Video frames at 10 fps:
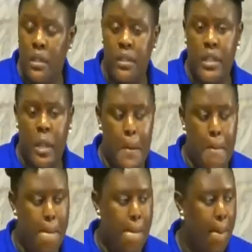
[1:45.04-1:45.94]
wondering,
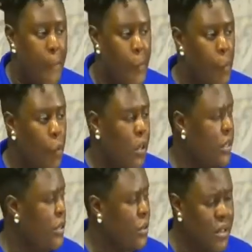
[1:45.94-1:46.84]

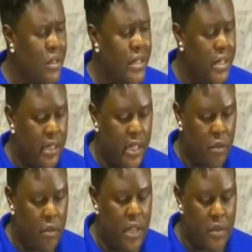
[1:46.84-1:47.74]
what story
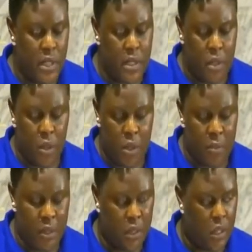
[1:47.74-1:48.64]
could I really talk
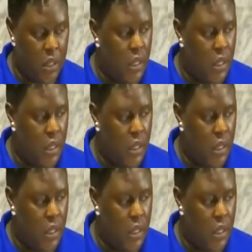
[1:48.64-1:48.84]
about?